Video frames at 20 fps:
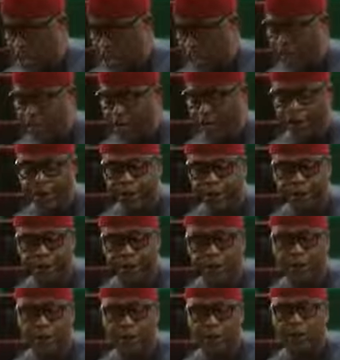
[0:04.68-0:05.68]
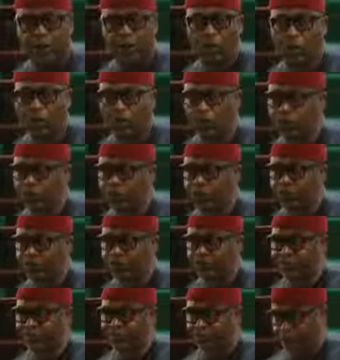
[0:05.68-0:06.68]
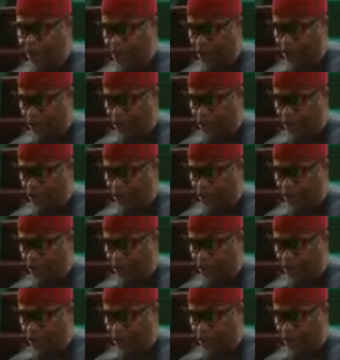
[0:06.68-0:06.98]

an area of Wojiriba Federal